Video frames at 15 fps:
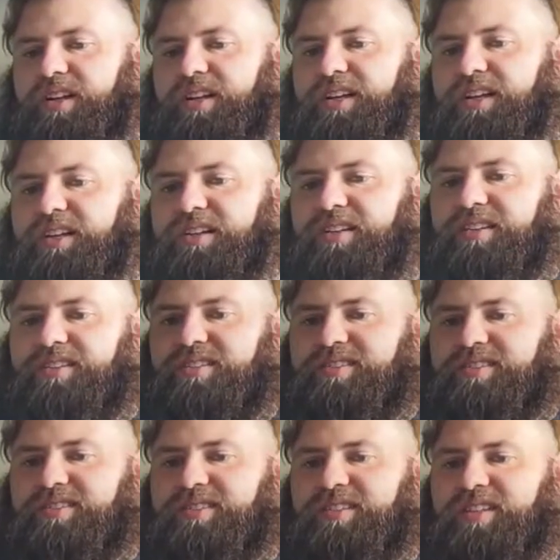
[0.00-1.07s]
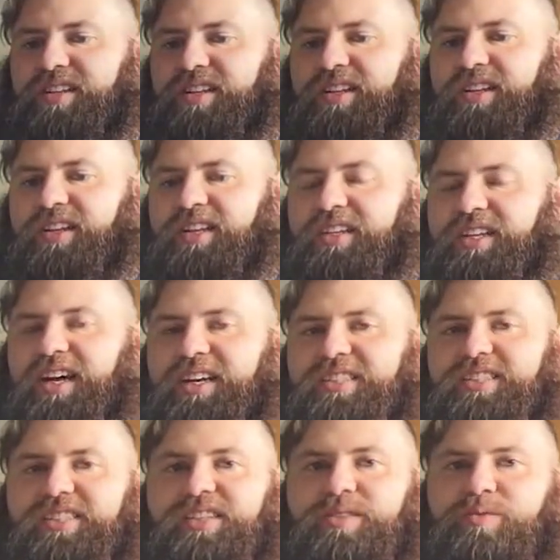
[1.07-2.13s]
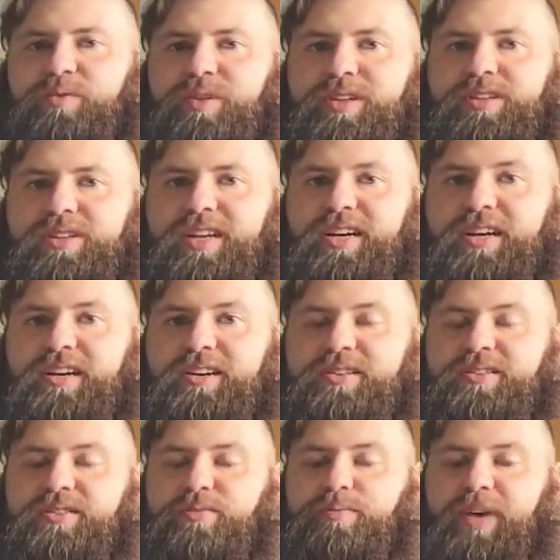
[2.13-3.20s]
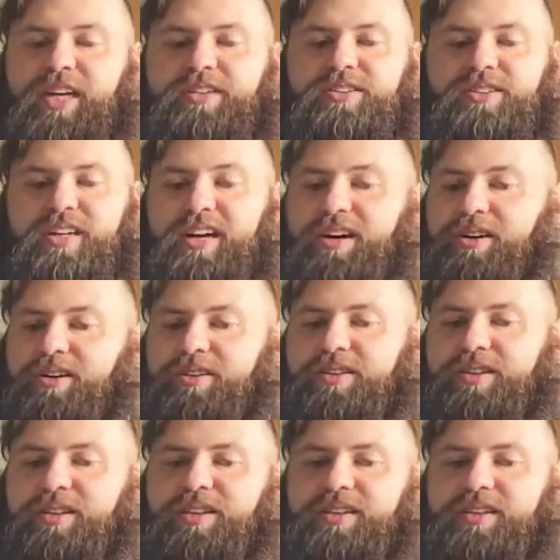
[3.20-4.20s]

It ties in with mental health.